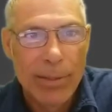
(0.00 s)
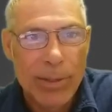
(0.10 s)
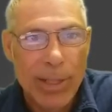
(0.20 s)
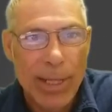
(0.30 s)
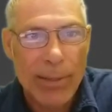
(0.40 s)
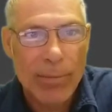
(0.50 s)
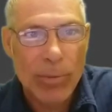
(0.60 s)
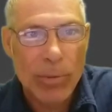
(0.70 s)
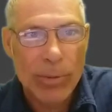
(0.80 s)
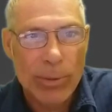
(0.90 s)
a
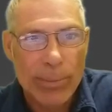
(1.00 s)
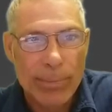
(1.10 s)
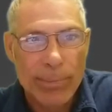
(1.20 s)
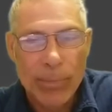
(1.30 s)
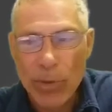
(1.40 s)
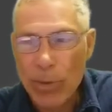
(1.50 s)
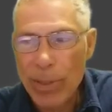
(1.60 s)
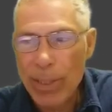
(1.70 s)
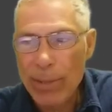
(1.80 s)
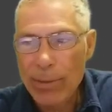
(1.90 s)
folder.
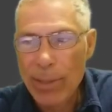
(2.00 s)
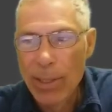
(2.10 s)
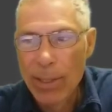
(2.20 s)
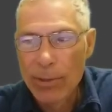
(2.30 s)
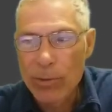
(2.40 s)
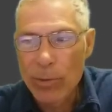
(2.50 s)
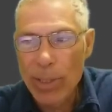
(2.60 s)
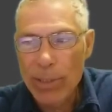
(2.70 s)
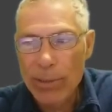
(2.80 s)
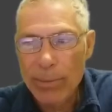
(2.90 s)
Okay, so
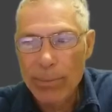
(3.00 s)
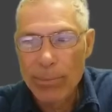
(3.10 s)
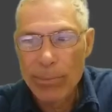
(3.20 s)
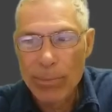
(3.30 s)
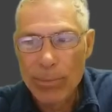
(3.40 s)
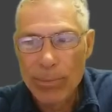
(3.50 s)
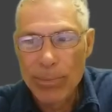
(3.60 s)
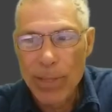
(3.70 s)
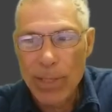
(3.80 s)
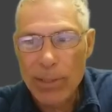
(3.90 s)
I can
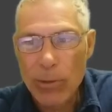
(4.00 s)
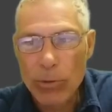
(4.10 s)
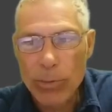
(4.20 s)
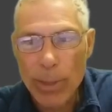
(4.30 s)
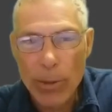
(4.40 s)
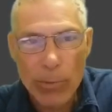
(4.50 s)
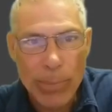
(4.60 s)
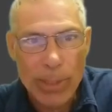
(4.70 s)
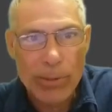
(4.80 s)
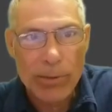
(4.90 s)
go to my own
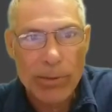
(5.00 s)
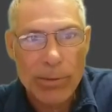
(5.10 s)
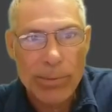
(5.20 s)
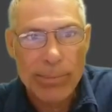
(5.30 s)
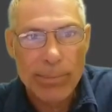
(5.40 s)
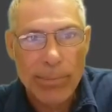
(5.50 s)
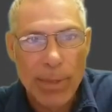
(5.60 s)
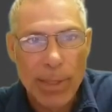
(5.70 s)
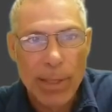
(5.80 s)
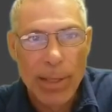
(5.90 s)
pictures.
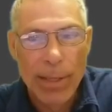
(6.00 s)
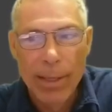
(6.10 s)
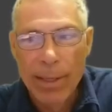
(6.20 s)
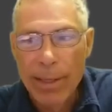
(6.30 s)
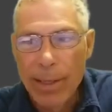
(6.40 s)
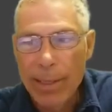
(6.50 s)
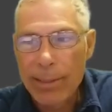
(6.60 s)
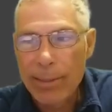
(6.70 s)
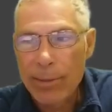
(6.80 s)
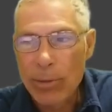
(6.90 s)
I
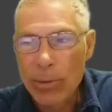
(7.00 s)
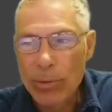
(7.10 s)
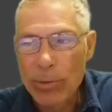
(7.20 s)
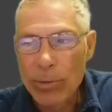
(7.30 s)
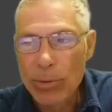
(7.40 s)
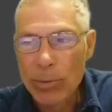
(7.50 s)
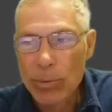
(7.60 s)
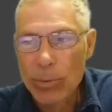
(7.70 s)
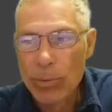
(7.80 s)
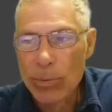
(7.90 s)
can go
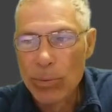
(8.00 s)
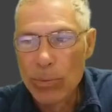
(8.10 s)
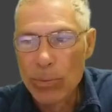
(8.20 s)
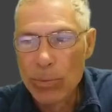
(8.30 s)
to